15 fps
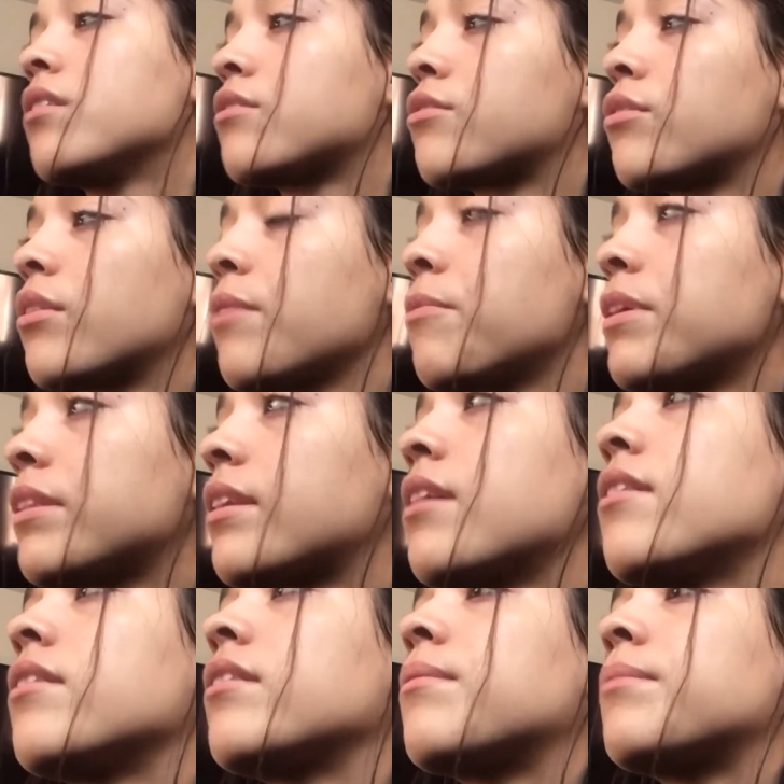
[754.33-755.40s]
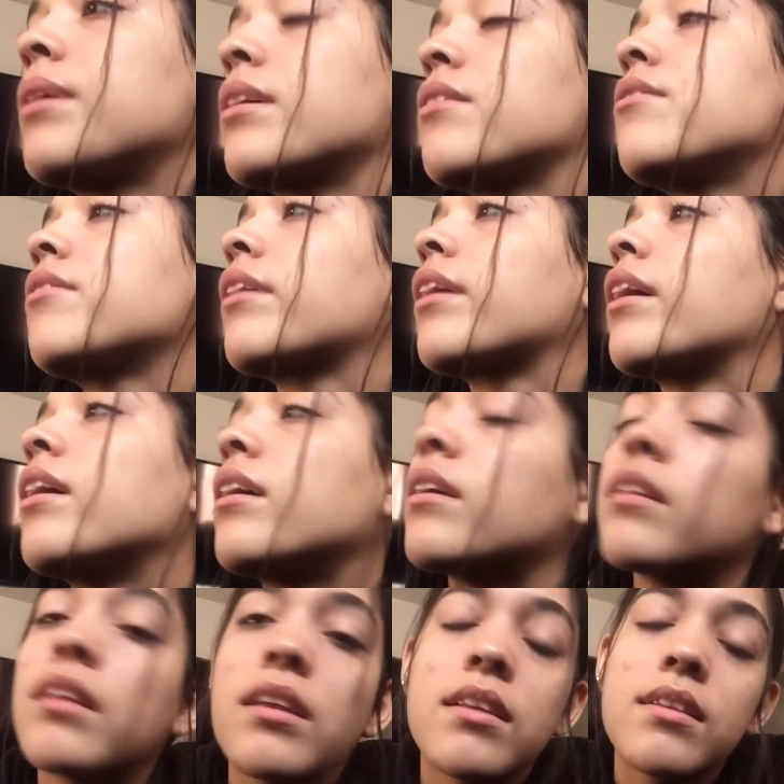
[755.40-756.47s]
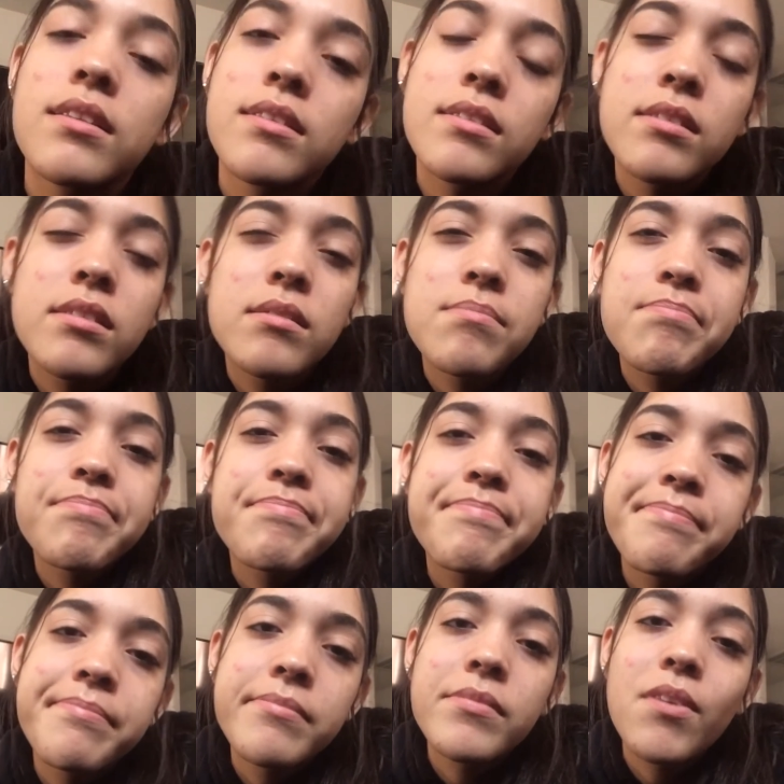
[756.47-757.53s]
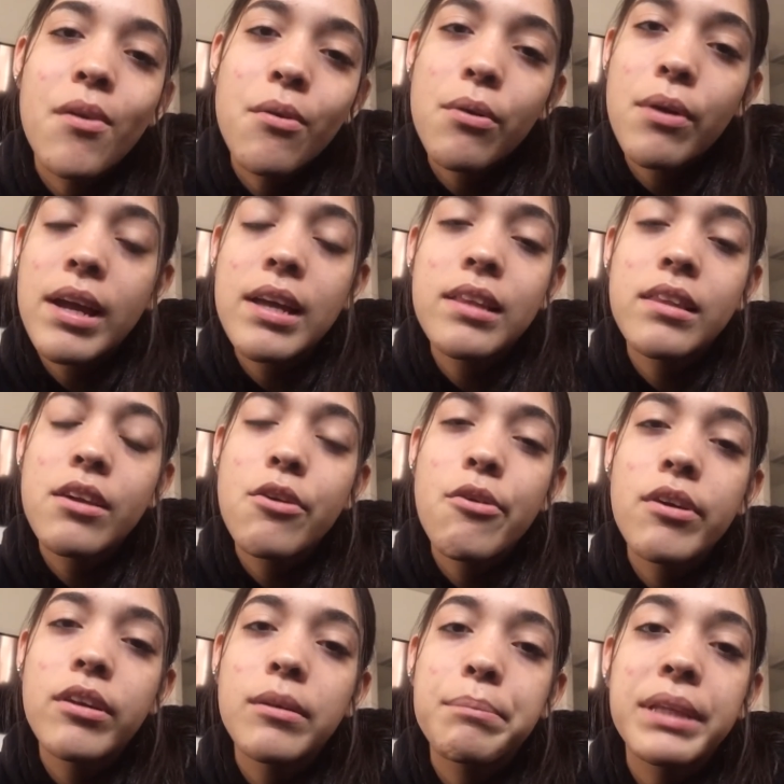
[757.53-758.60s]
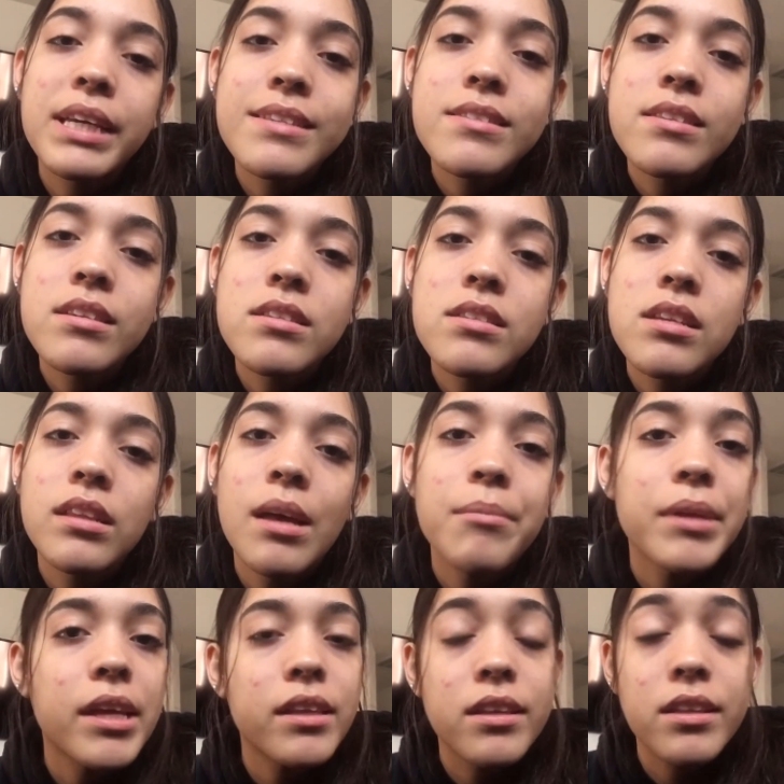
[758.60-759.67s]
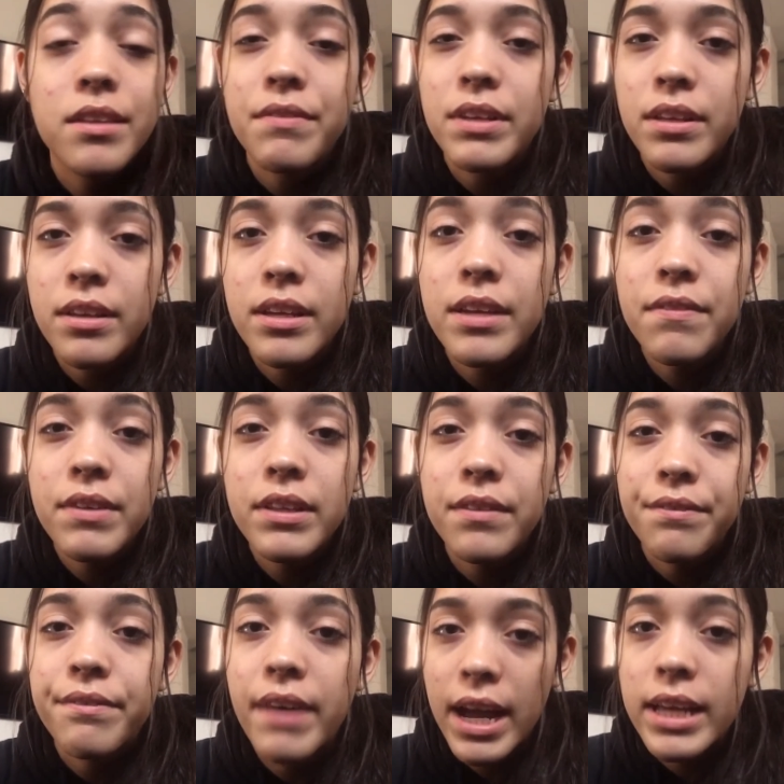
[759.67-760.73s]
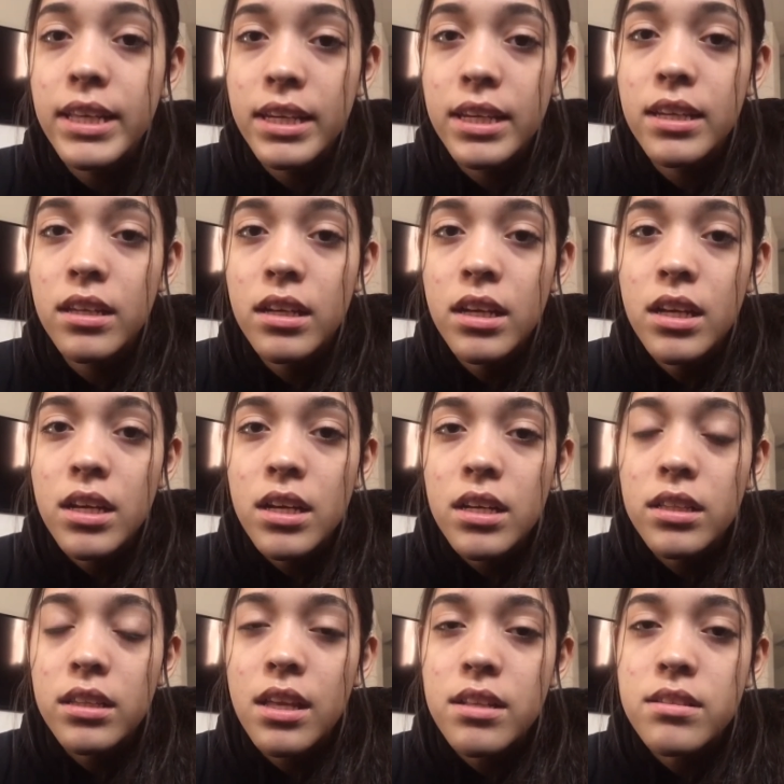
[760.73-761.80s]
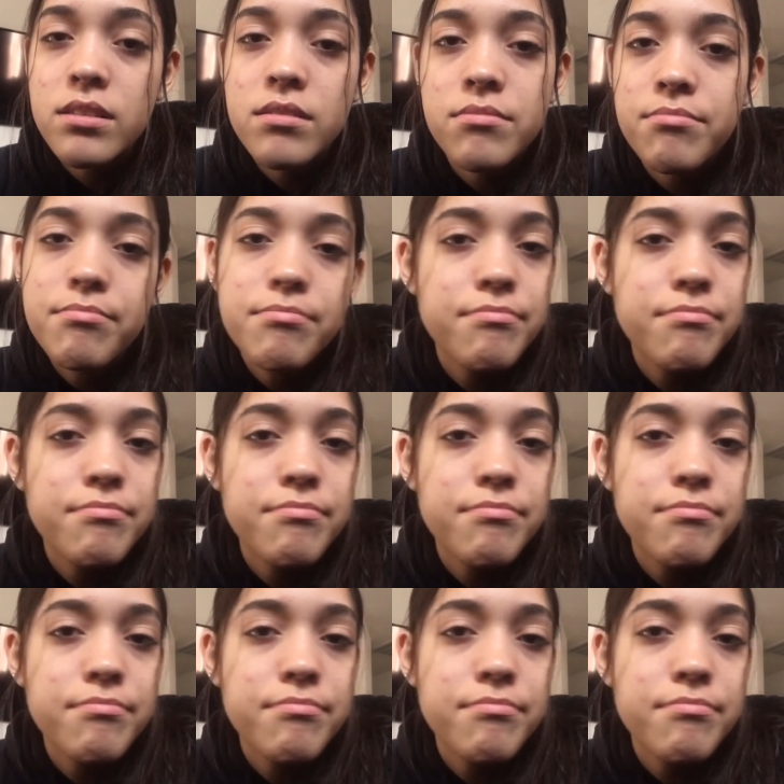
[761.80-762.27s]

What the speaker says: so they went there, and I'm like, okay, that's great. They go into places and I'm not even invited. That's